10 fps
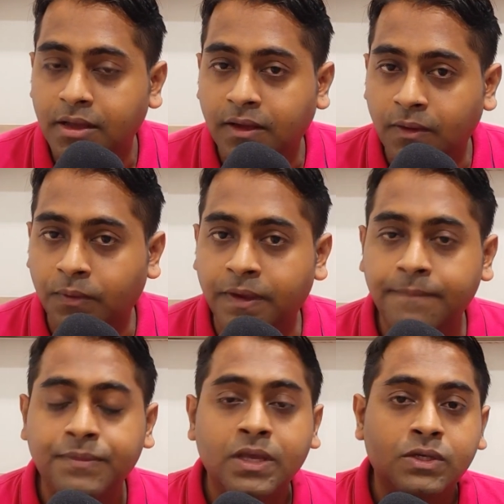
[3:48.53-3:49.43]
Okay,
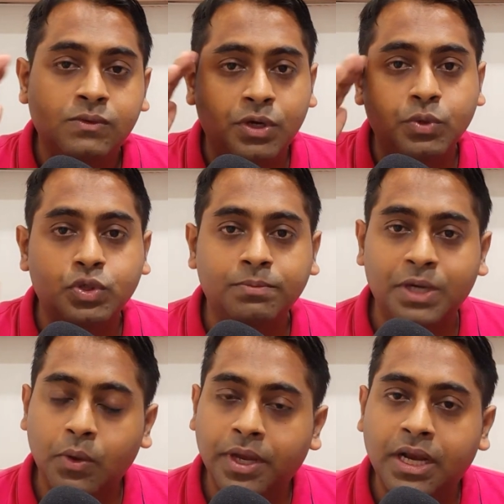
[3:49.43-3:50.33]
so what you should be
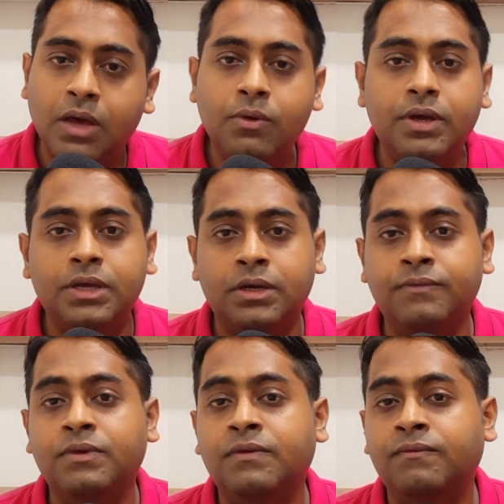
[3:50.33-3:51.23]
doing now,
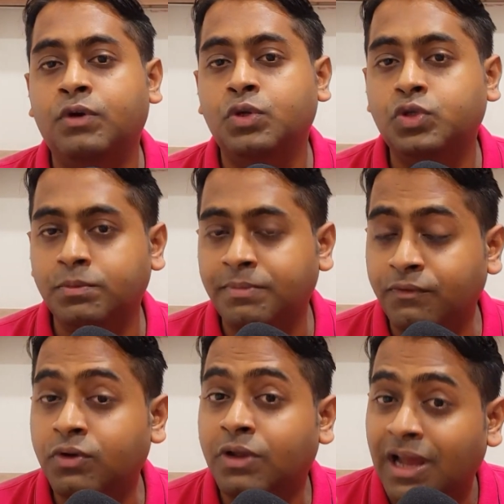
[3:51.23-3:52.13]

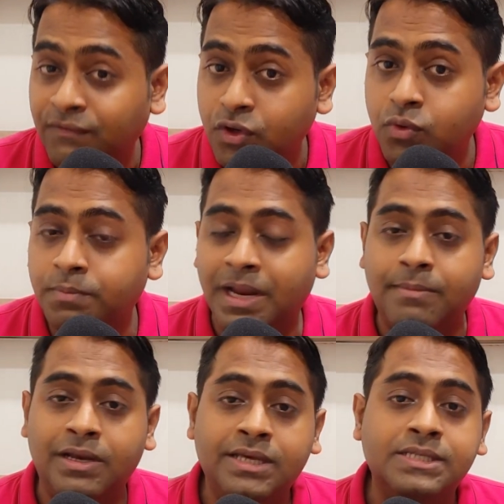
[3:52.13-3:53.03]
you'll have to do
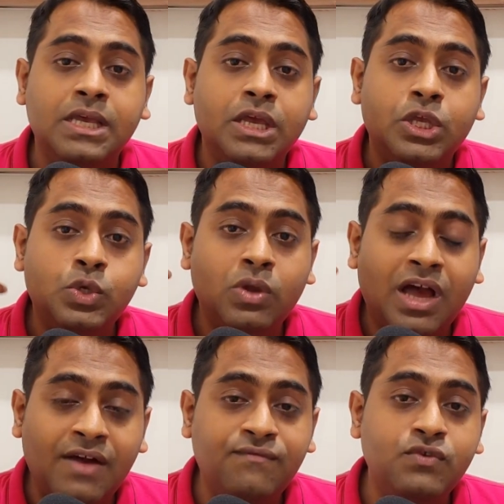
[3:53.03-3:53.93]
primarily is you'll
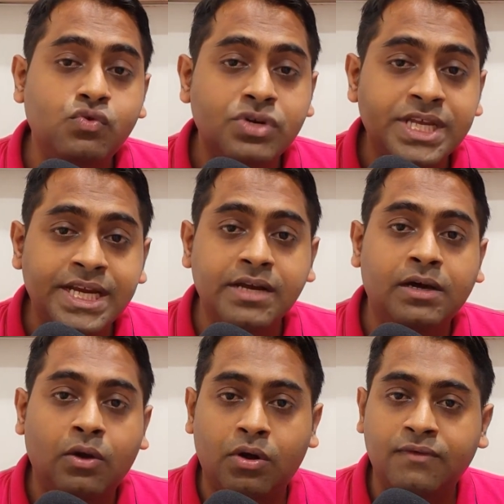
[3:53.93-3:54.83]
have to read a
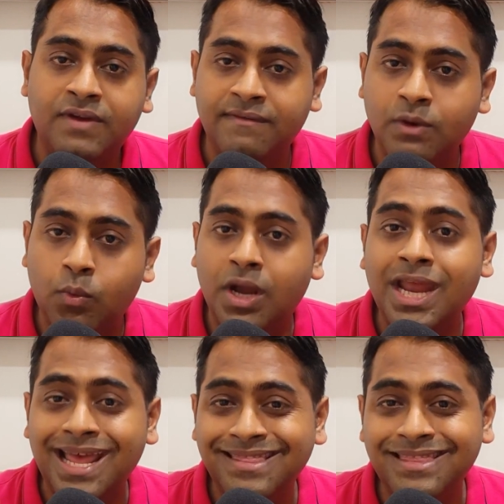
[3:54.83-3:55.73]
lot of level 1
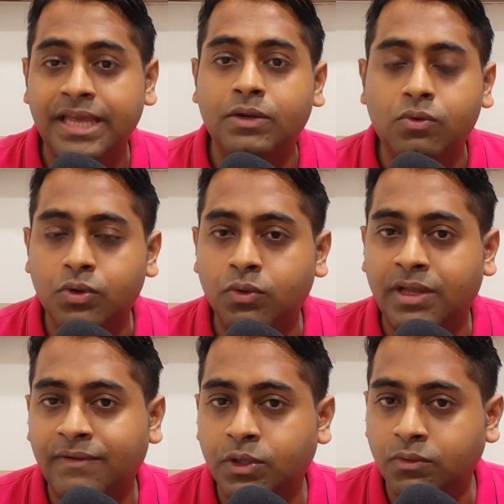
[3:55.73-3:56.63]
and then go to
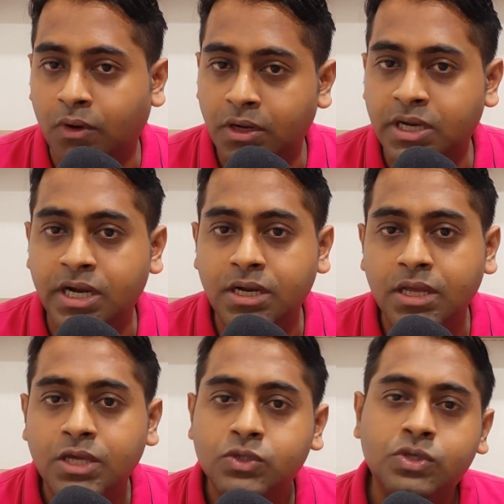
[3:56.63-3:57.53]
level 2 content.
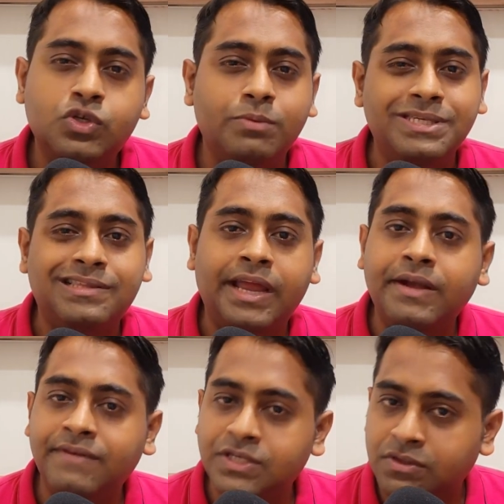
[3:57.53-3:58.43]
So it's going to be a slight
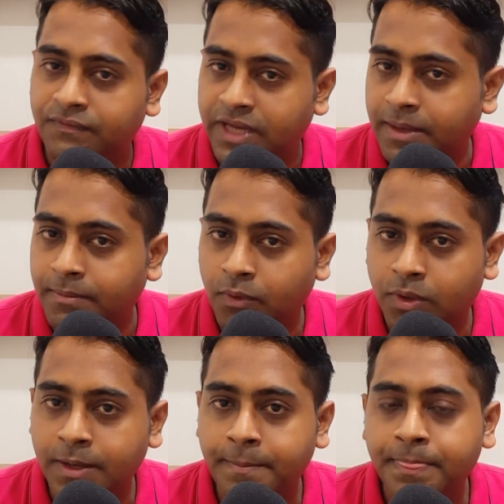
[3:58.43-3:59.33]
waste of time,
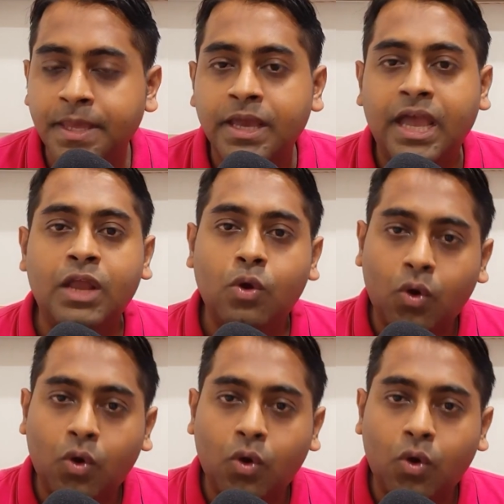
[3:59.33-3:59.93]
okay? And